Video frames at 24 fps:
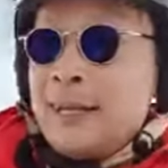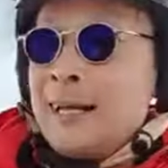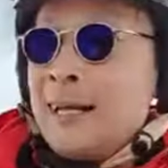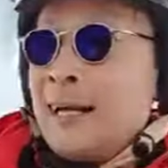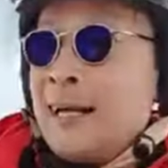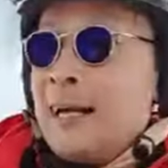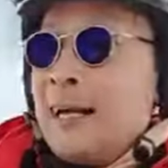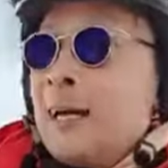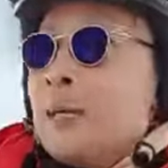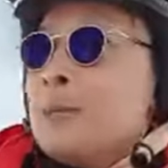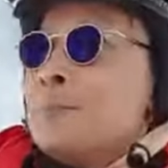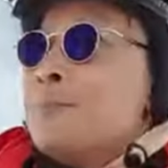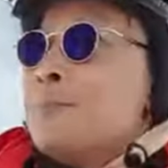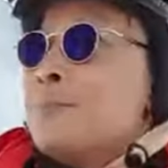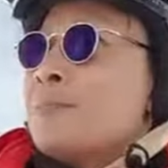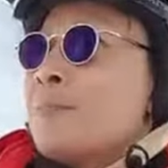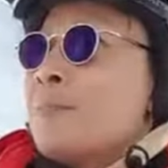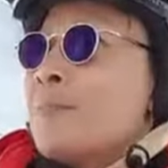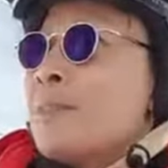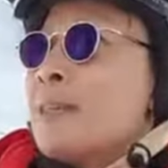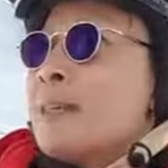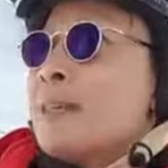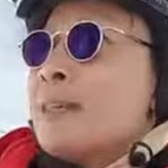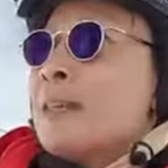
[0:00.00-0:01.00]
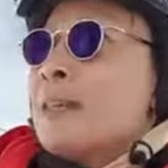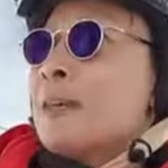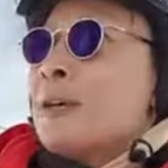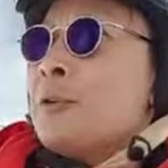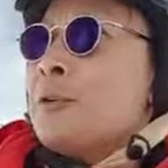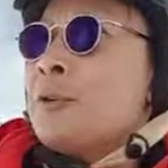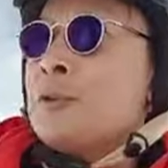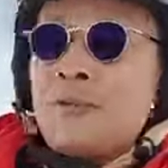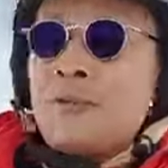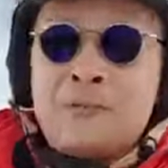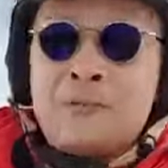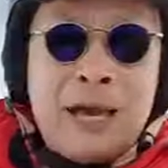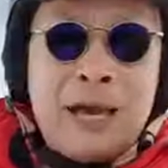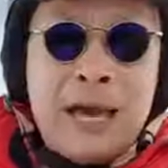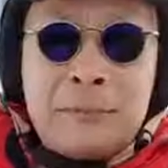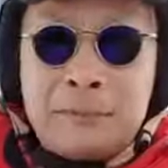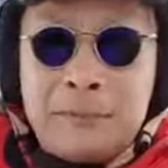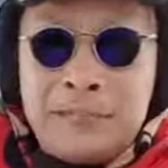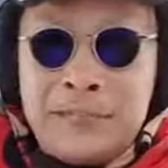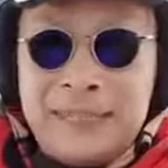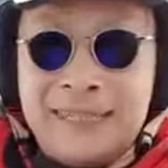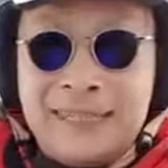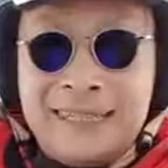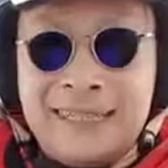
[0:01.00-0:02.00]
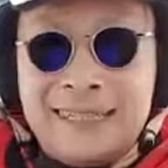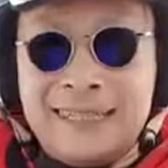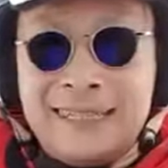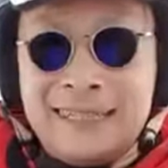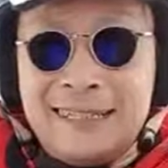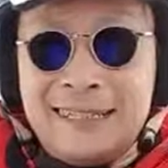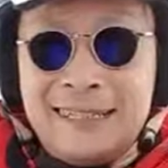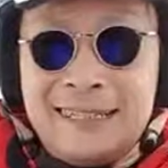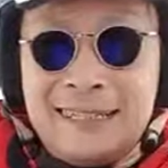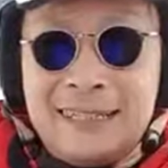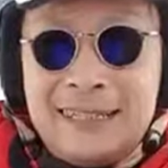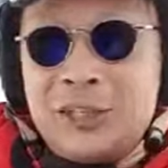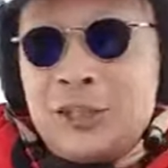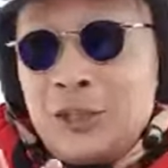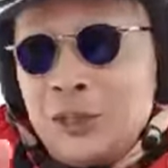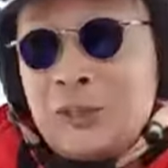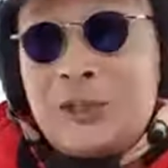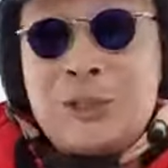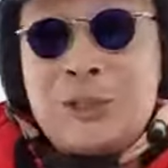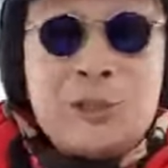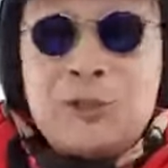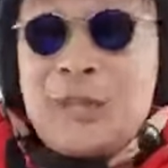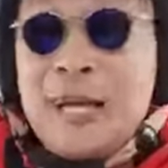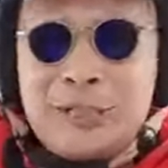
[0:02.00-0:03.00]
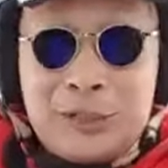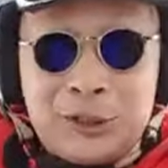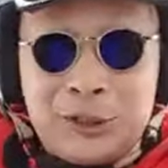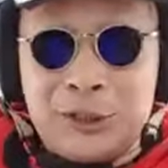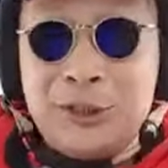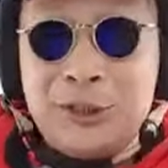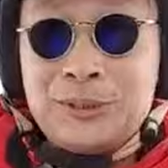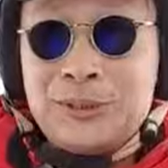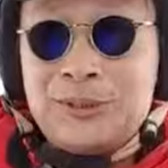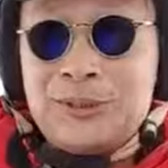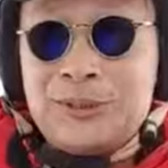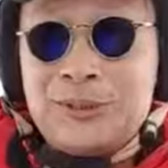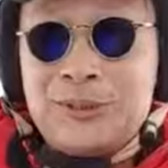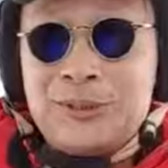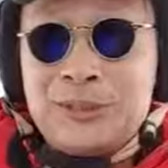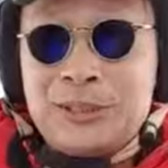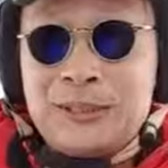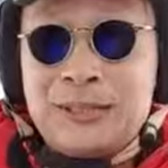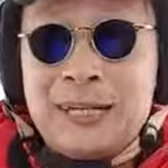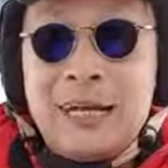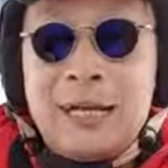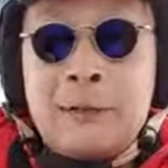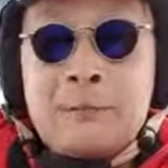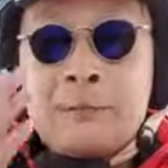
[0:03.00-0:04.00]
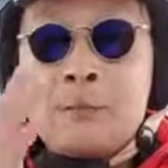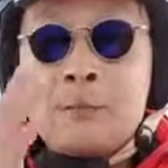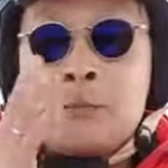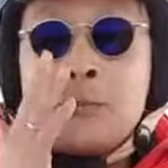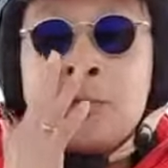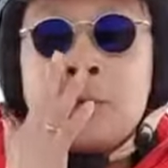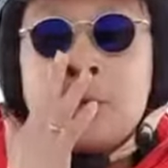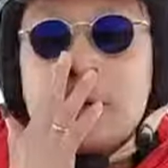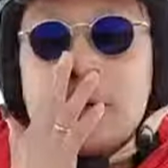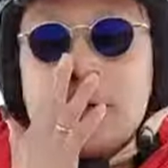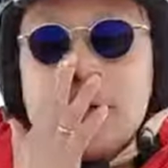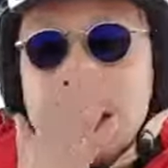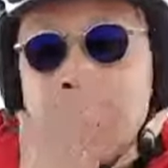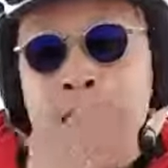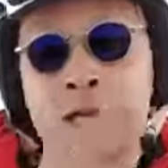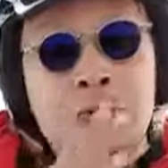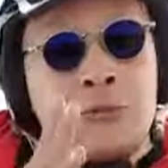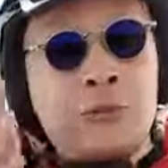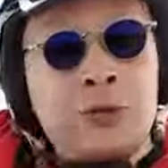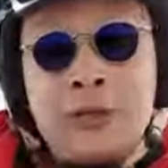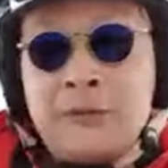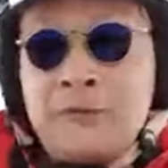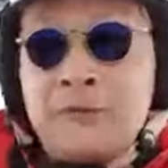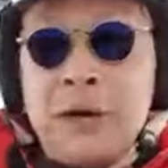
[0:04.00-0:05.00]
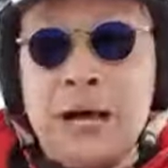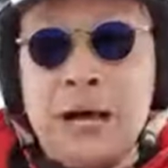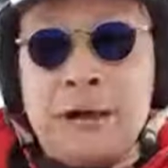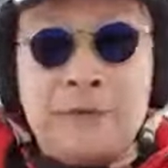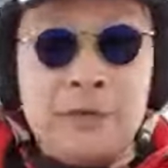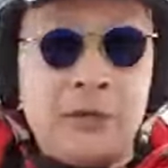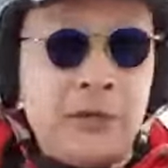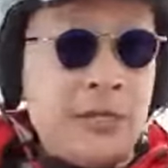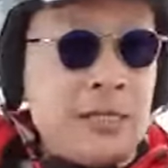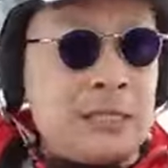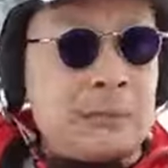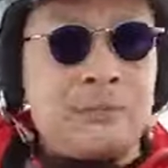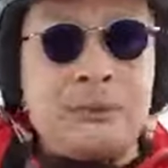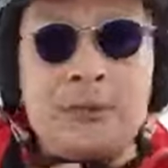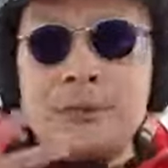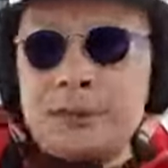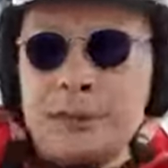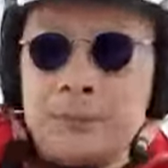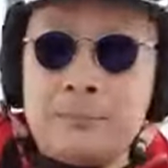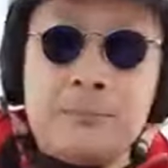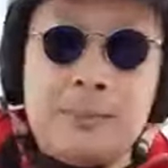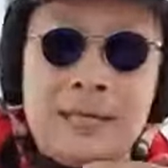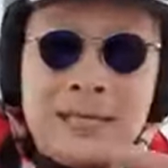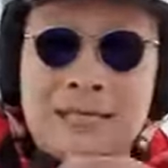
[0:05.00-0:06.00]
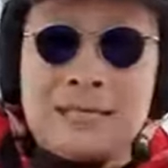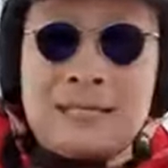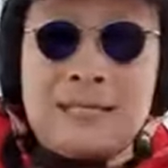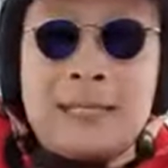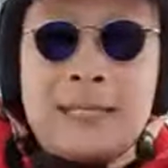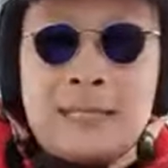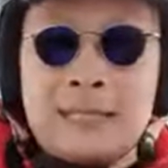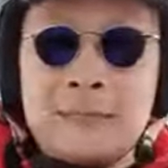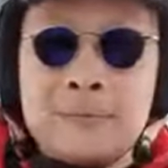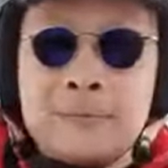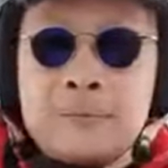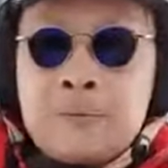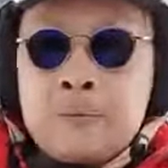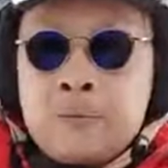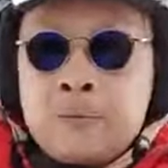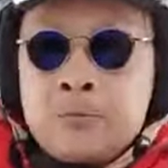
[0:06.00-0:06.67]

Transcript: with the family. And you can do that too, right? 3 to 5 years, build a business,